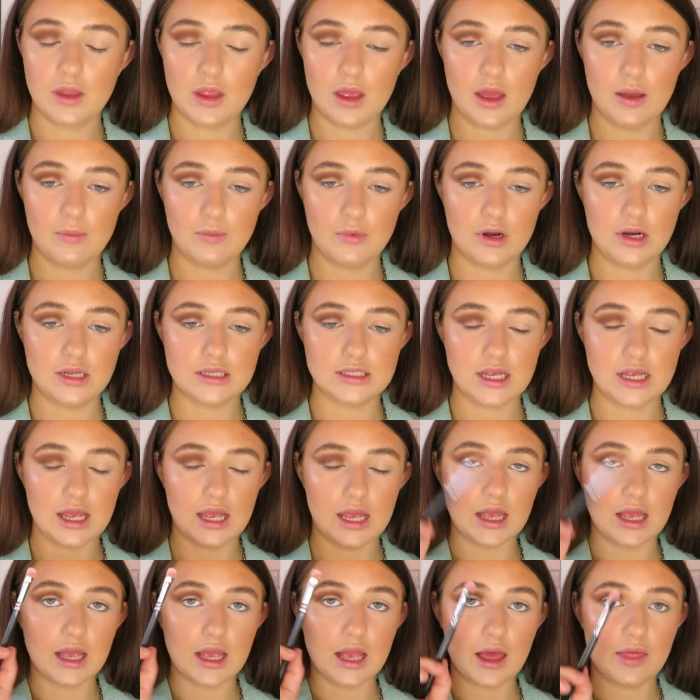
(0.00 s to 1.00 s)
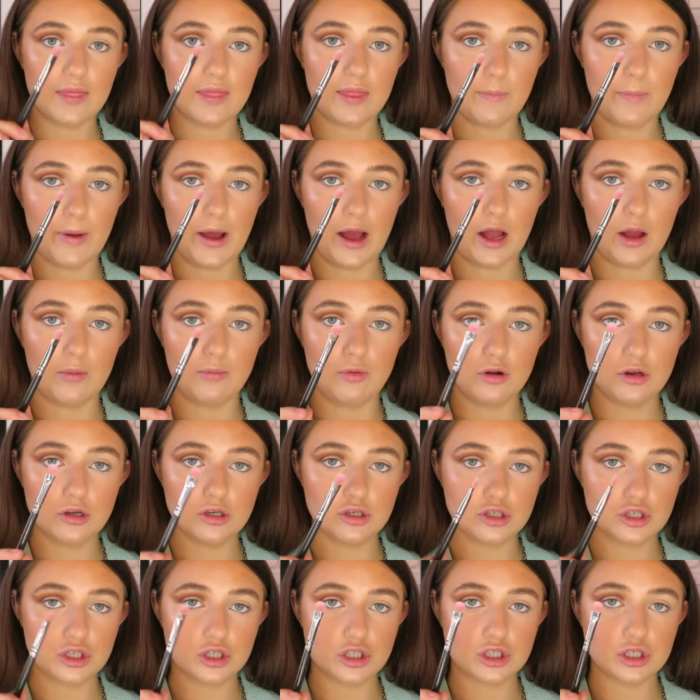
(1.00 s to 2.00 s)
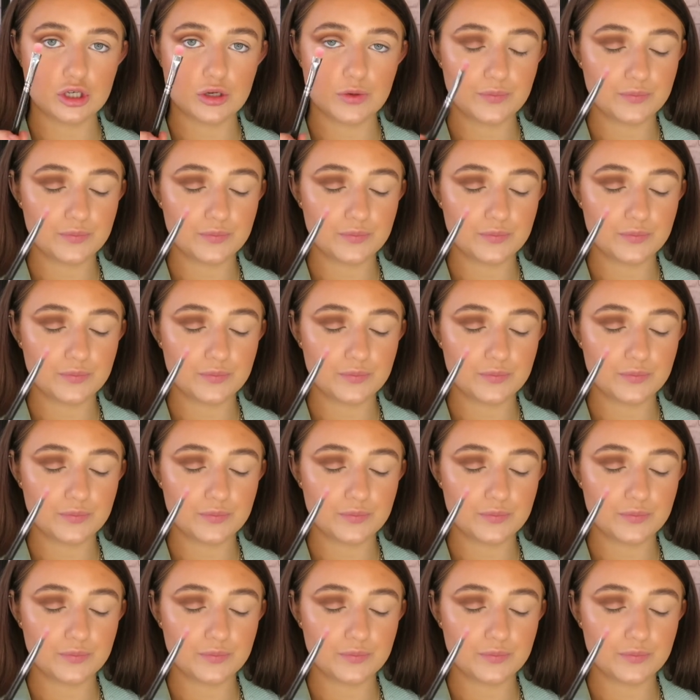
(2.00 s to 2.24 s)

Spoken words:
I'm going to take the packer brush